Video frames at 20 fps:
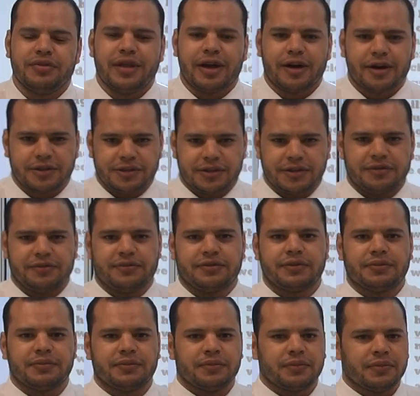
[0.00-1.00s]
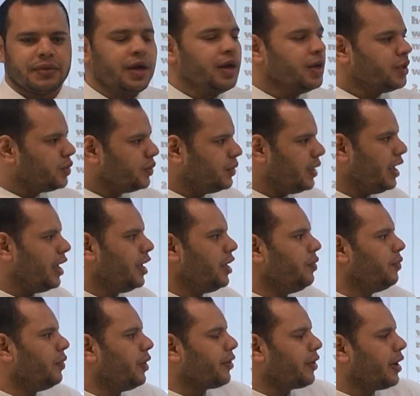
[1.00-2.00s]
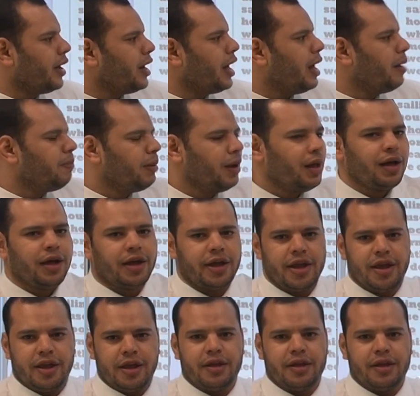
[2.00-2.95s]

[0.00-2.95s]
narrative. Today we are going to apply